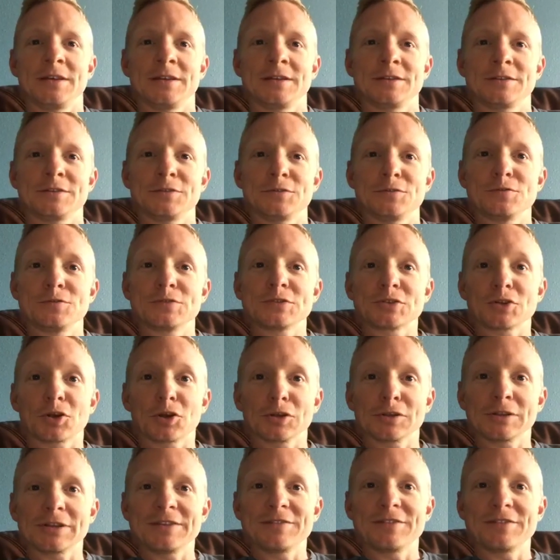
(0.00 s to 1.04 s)
to
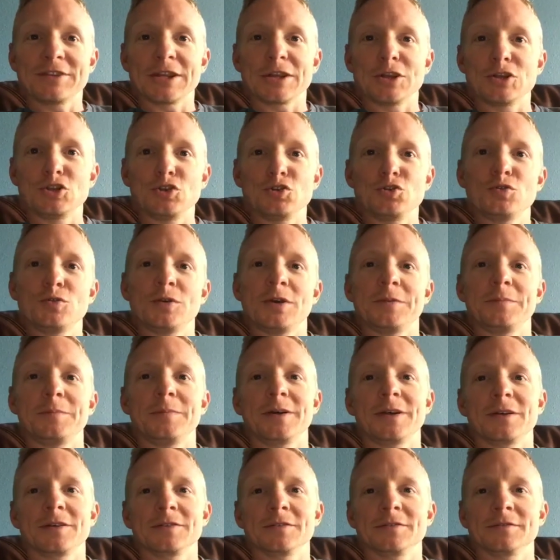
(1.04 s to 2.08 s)
start living a new and
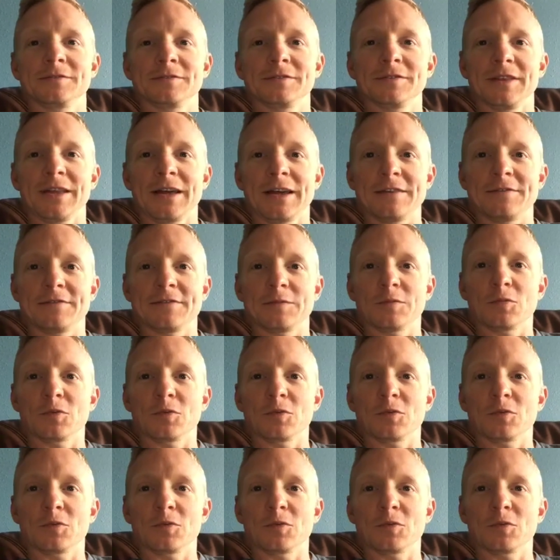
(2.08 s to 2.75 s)
better life,